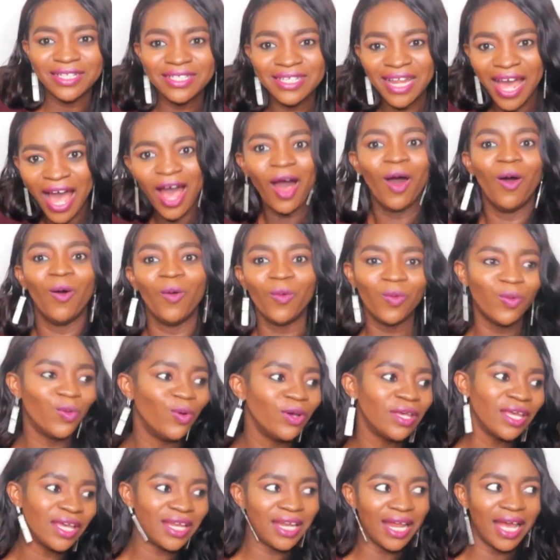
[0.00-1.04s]
now,
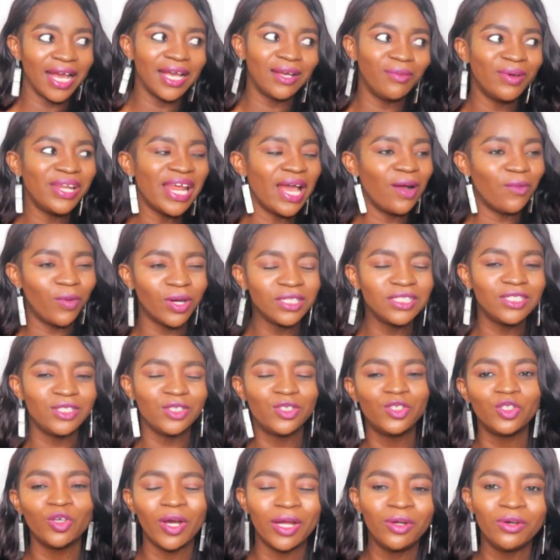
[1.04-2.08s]
okay, like, when I watch
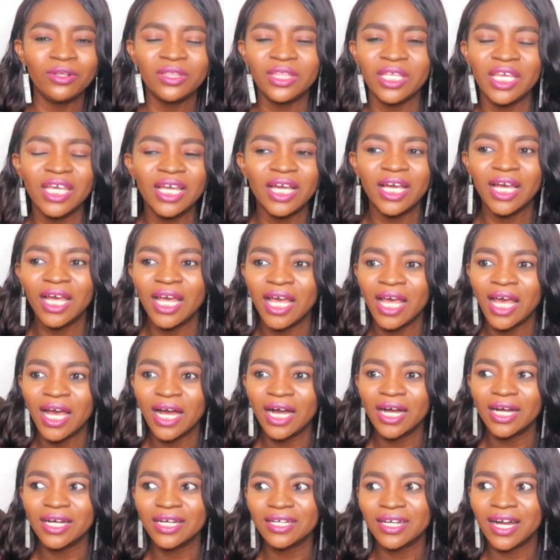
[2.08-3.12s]
the show, I don't think
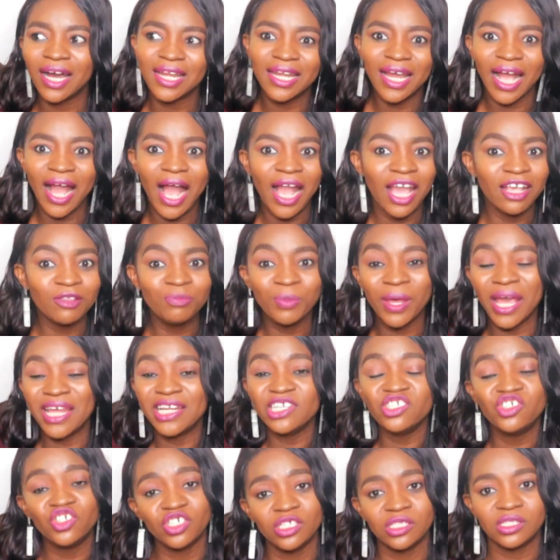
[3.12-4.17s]
Kanaga gives me
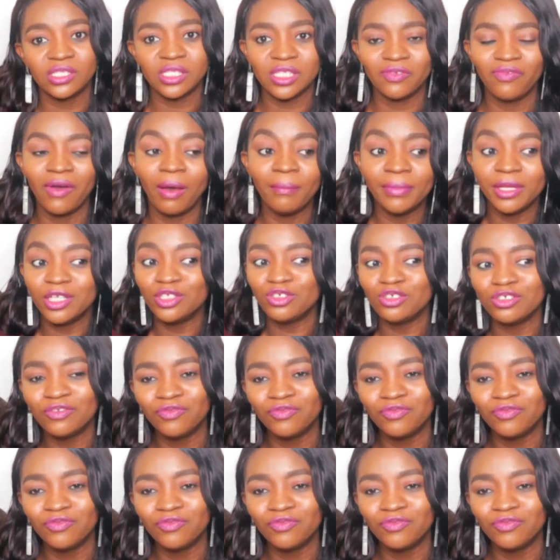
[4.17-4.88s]
any gist, if I'm being